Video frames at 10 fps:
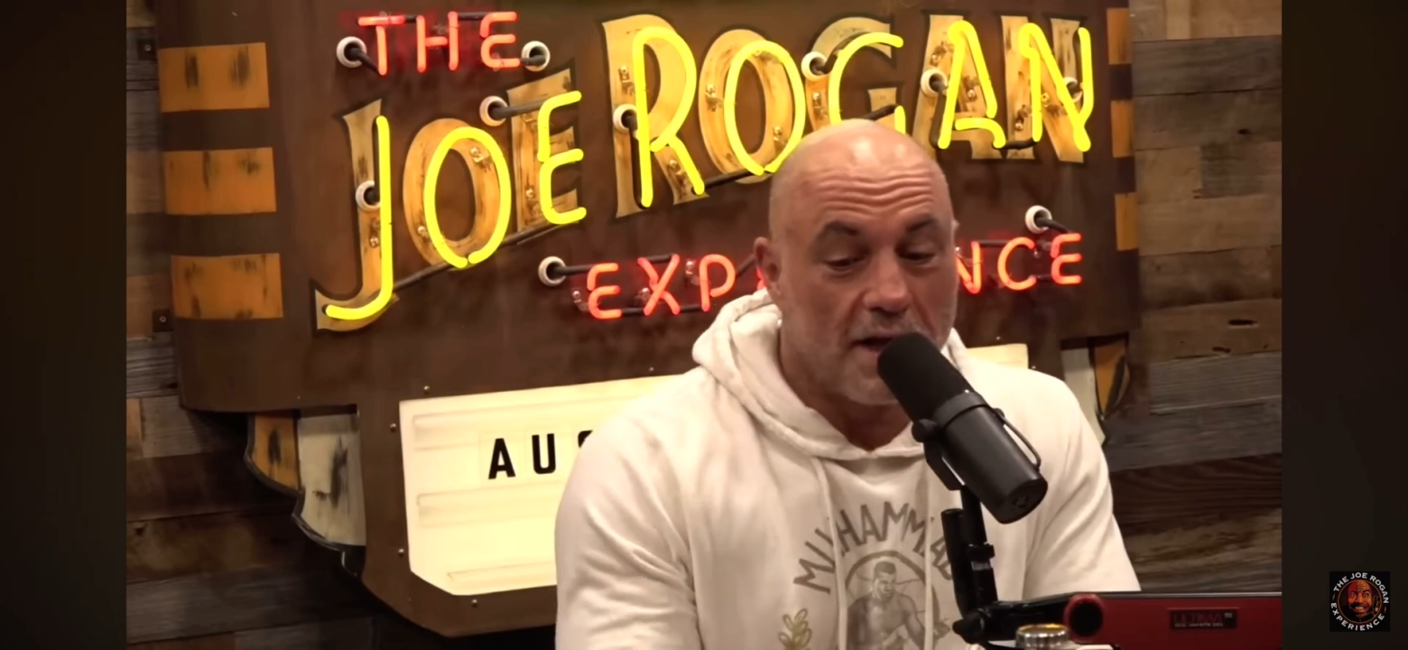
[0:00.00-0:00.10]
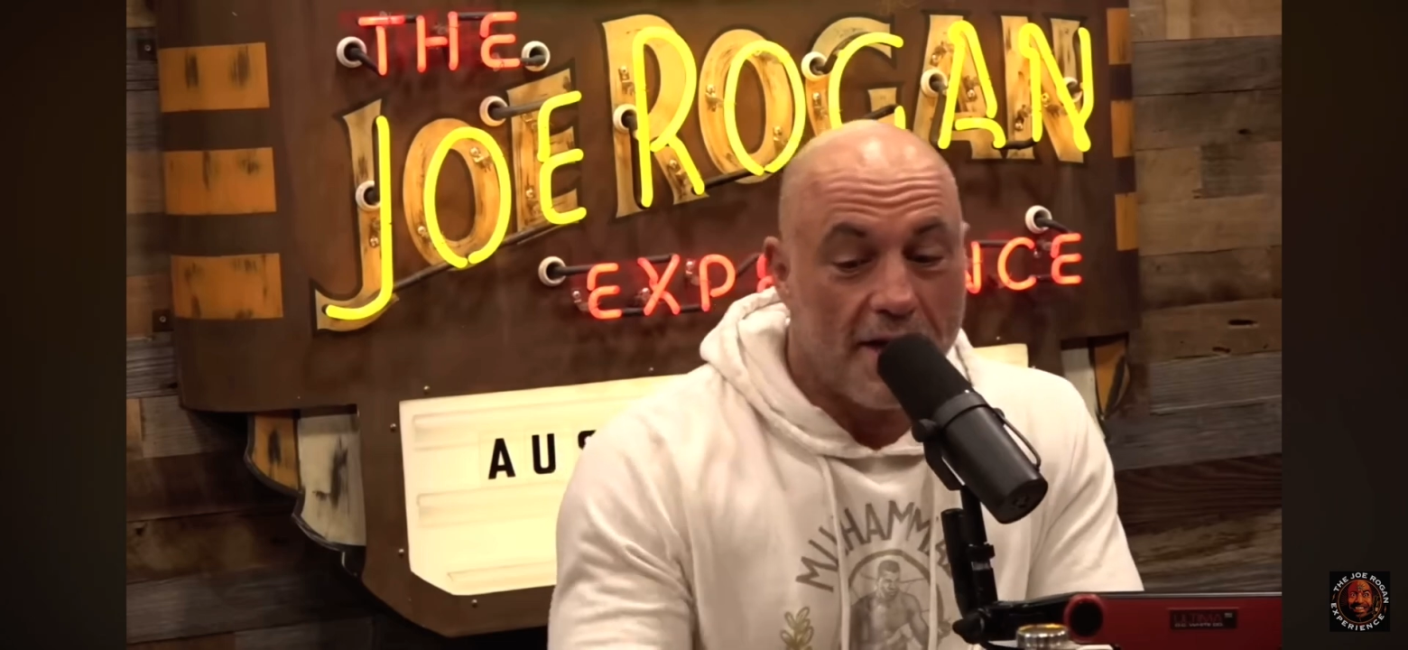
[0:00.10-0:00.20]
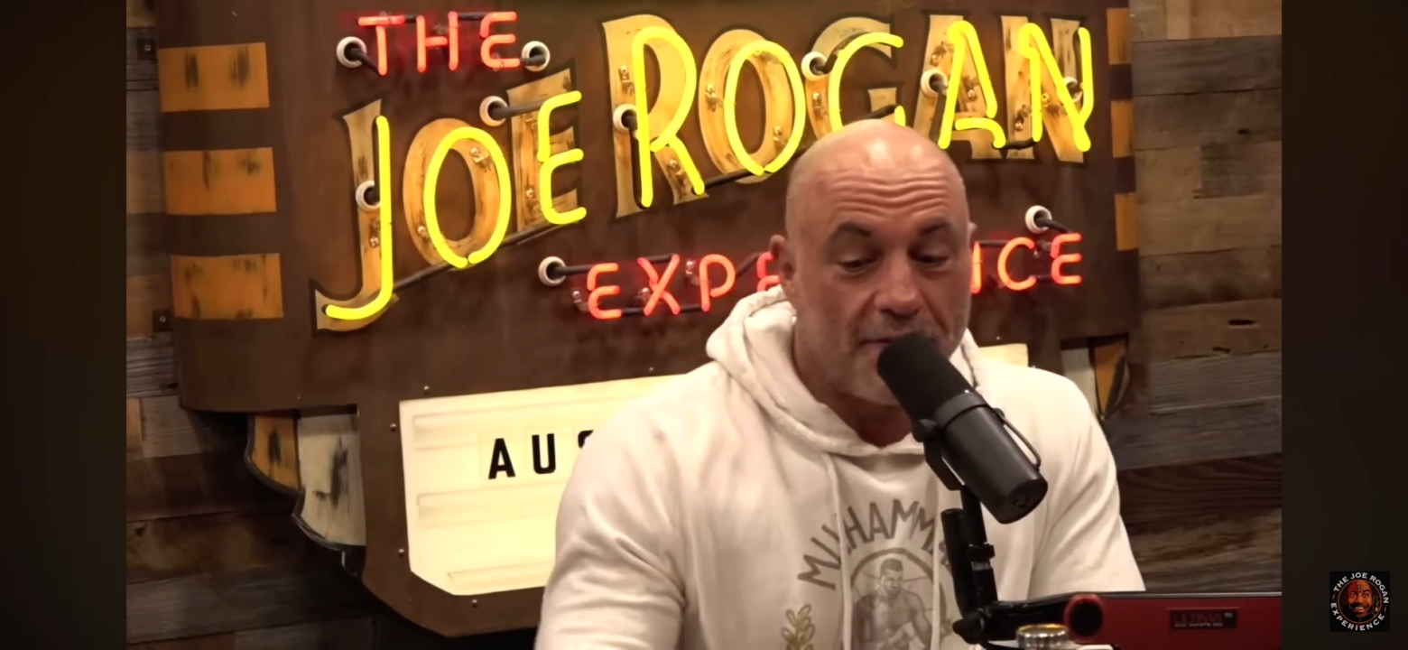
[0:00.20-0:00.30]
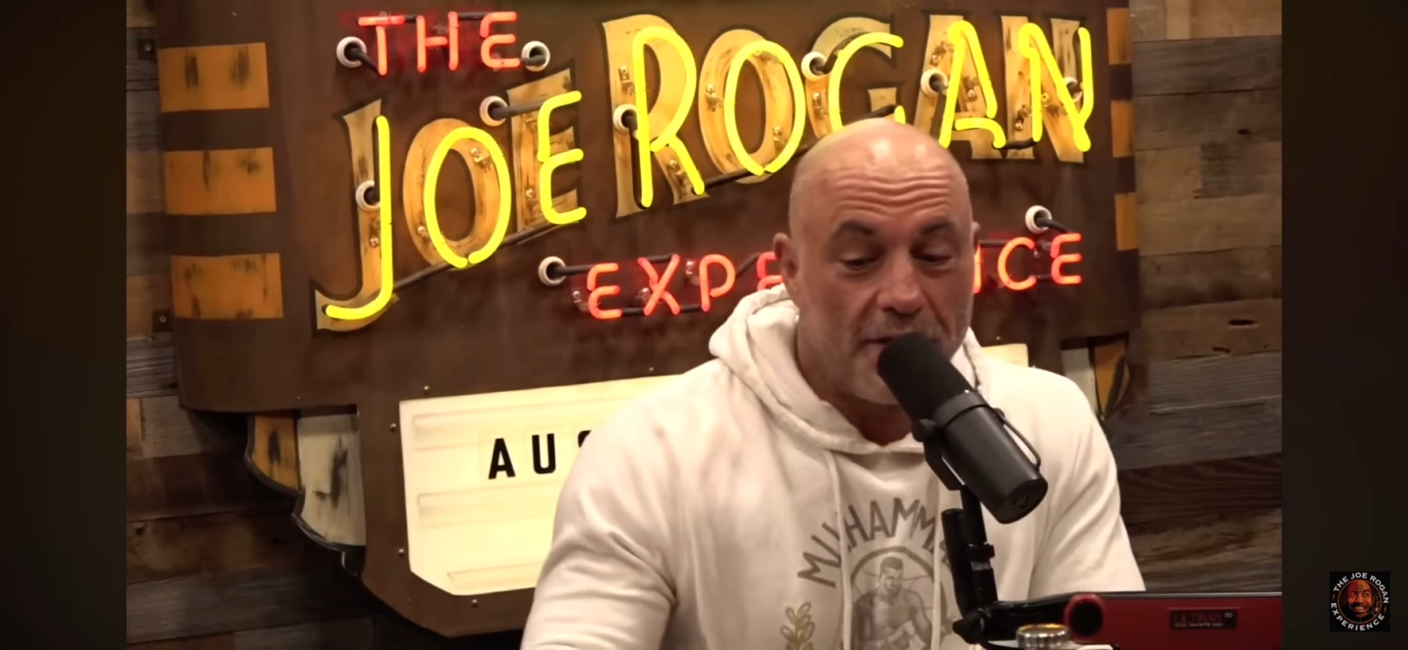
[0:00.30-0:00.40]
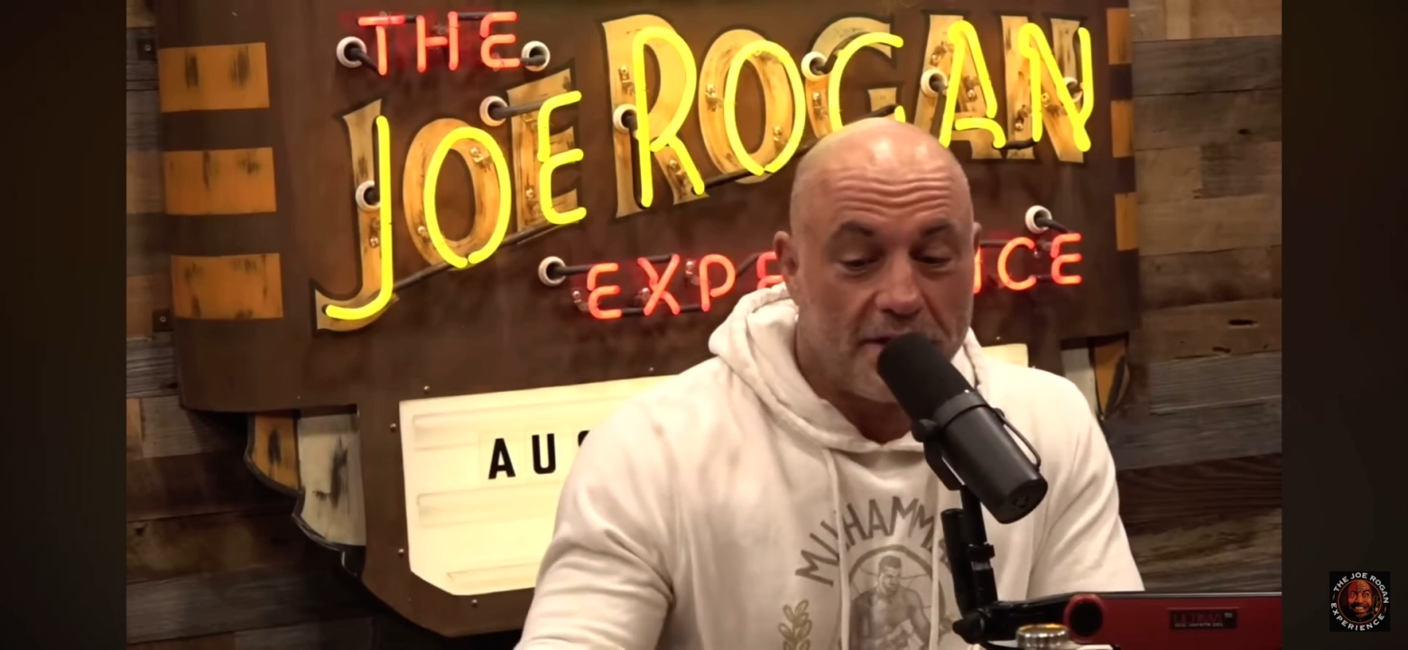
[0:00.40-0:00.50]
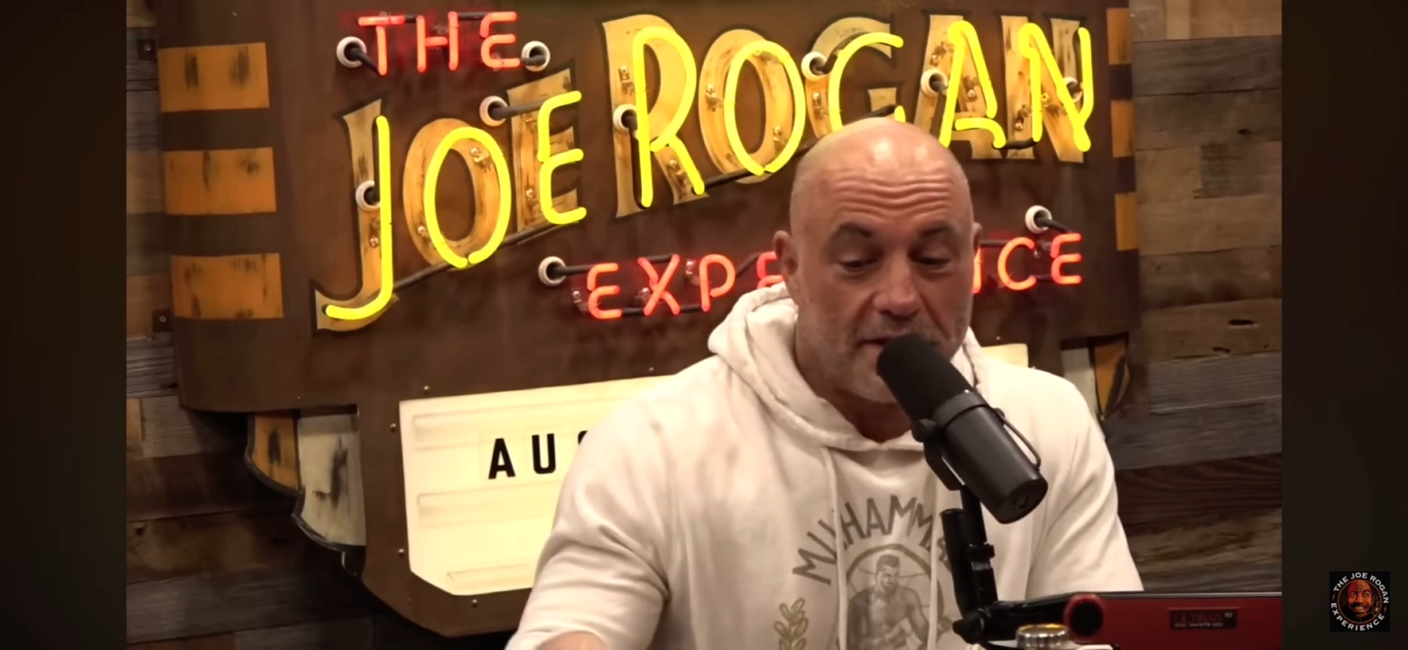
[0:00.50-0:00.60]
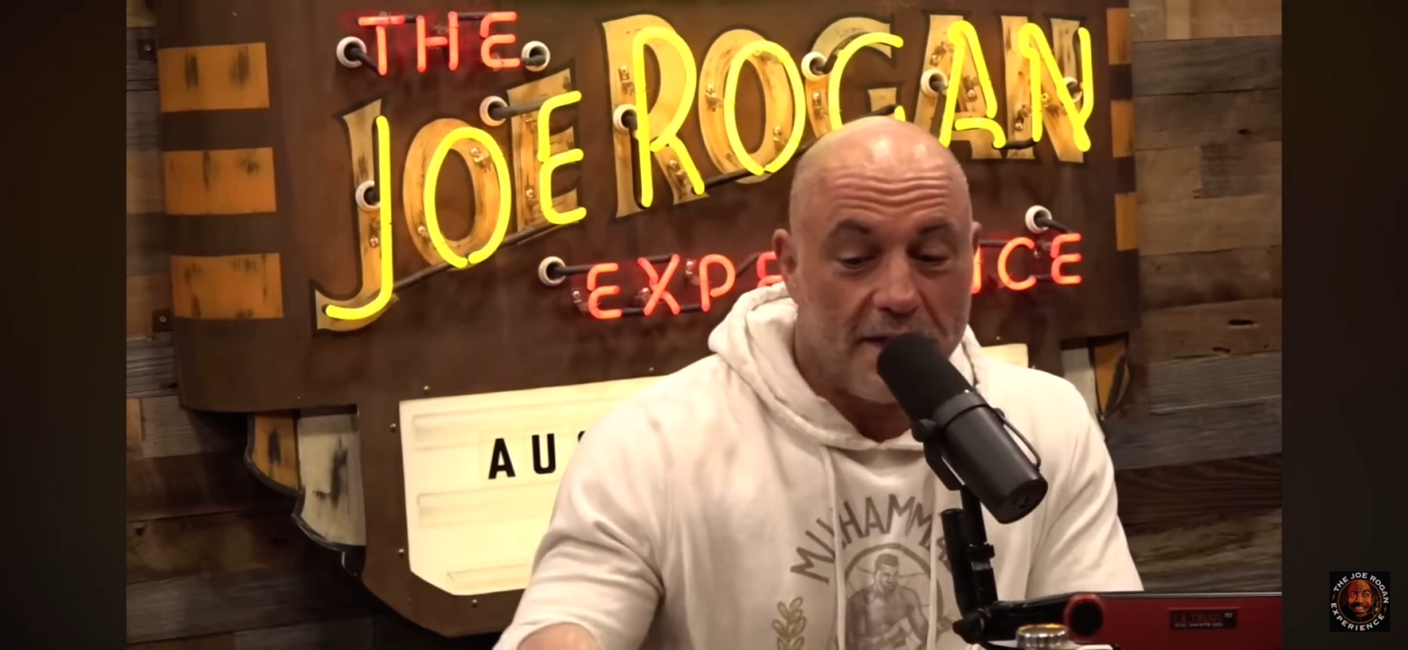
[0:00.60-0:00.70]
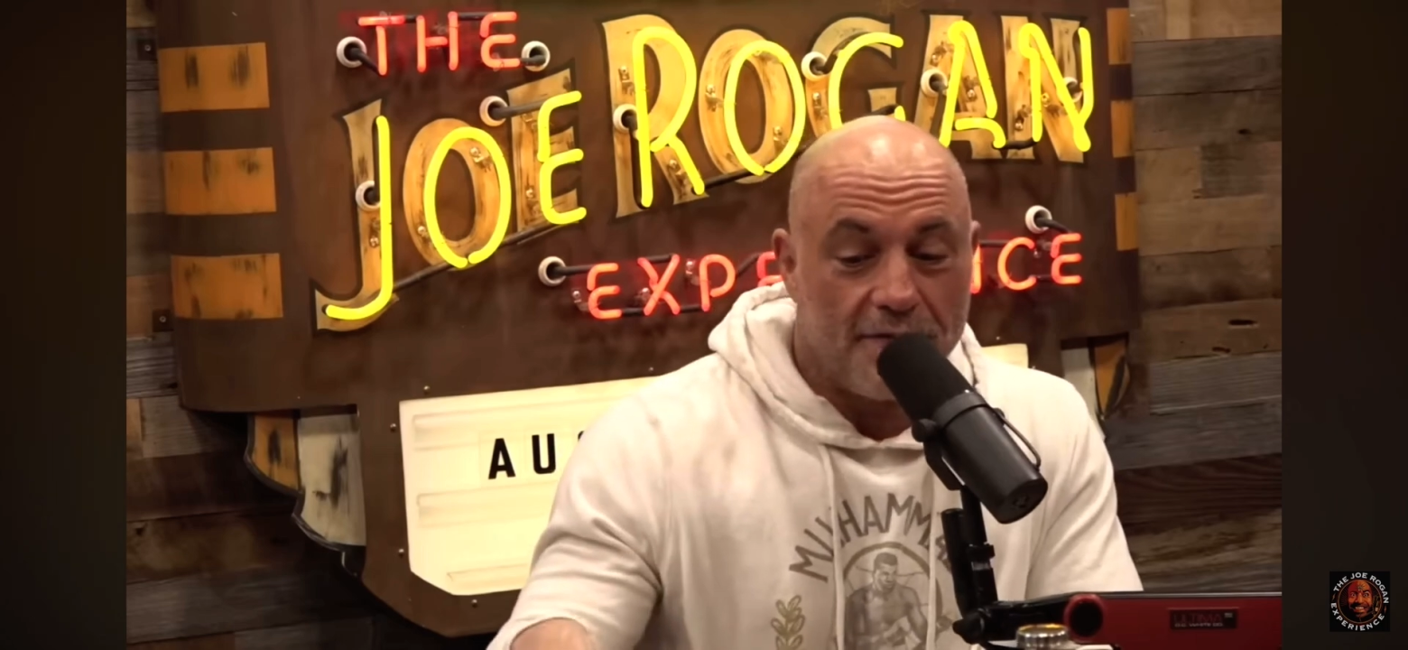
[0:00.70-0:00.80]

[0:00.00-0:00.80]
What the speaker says: FEC